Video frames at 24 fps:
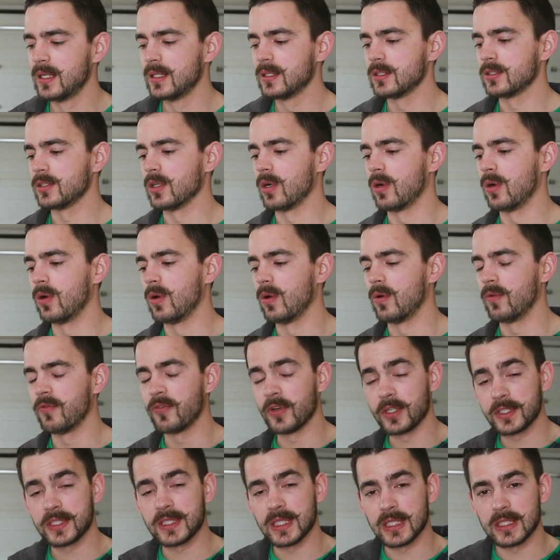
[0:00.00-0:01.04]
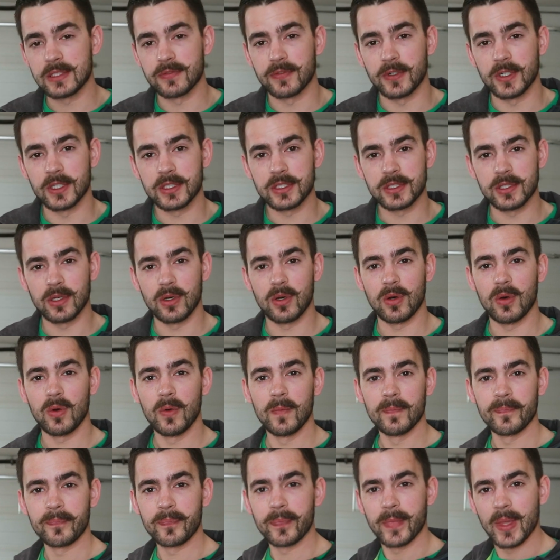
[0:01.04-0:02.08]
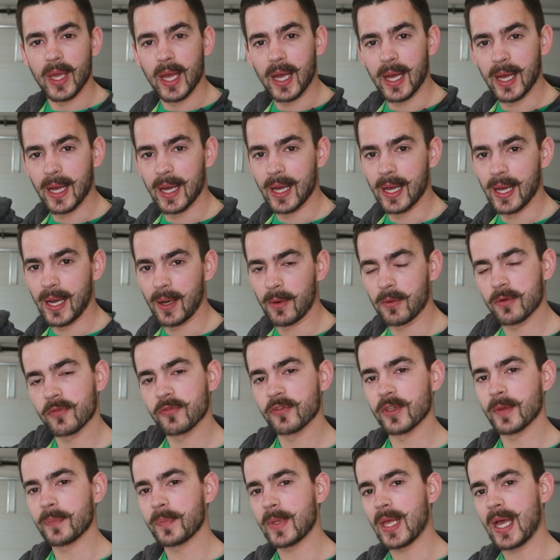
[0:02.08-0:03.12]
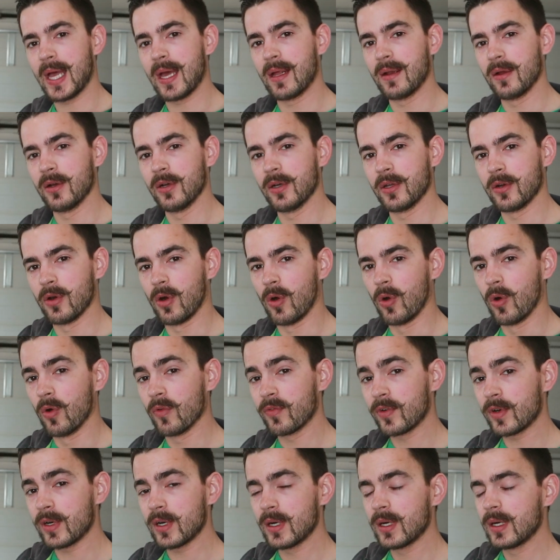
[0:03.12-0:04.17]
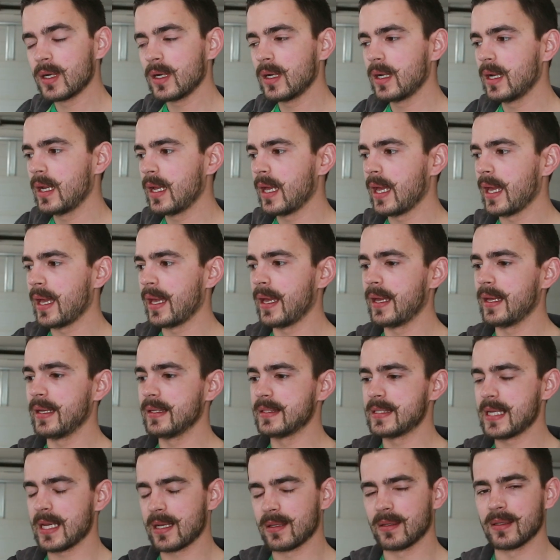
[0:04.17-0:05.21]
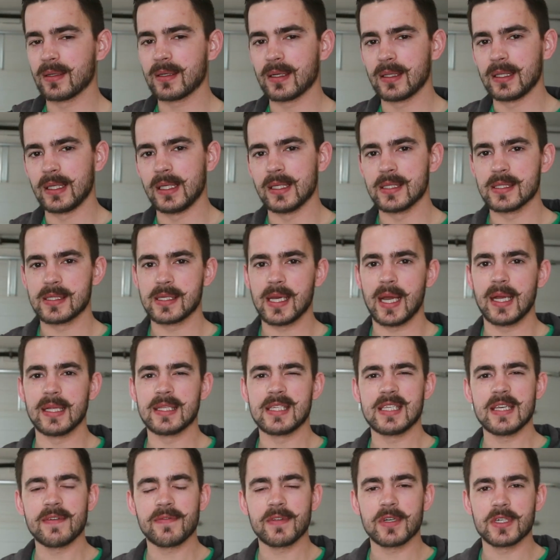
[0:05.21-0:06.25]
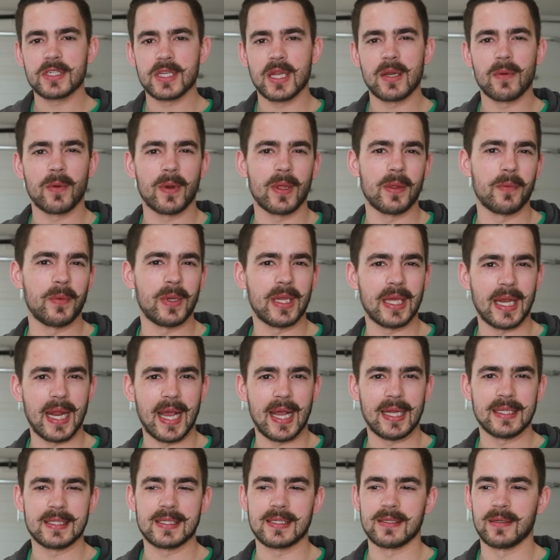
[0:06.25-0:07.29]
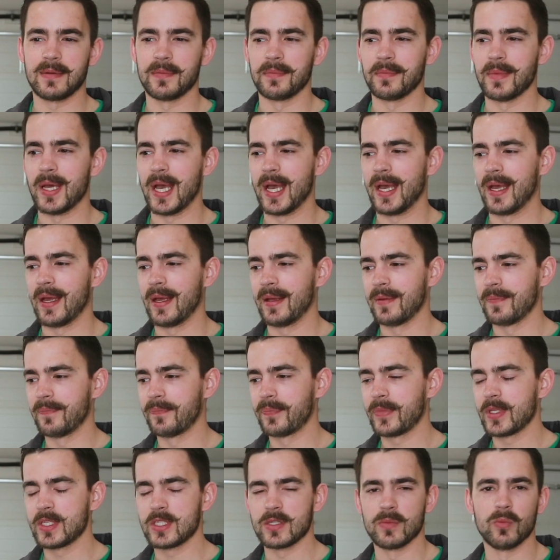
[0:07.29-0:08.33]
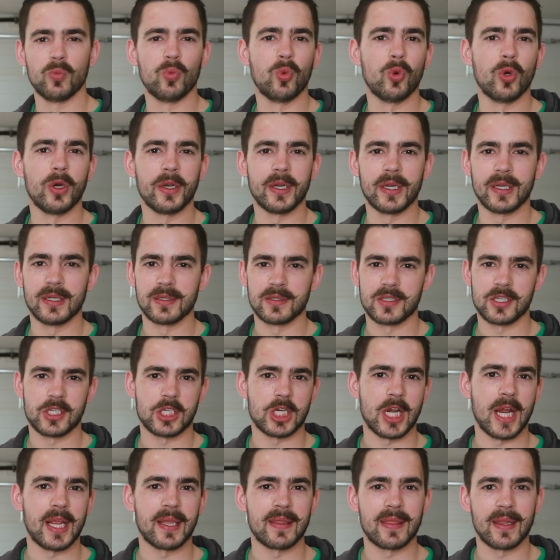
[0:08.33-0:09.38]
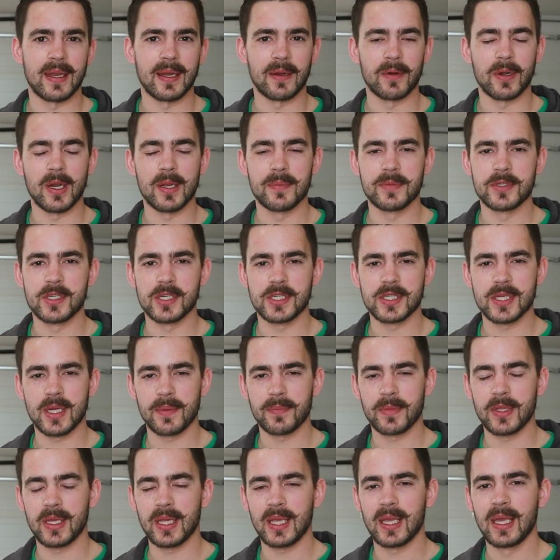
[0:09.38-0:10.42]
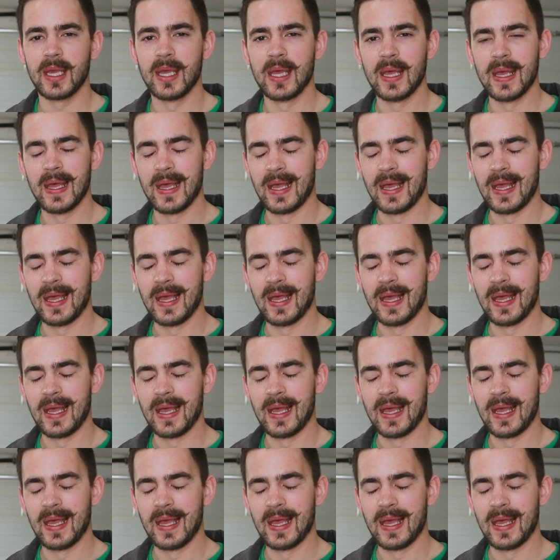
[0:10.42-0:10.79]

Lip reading: So first things first though, I want to flip that hood over and take a look on the inside and see if there's anywhere that we can add some wooden strengthening ribs or something.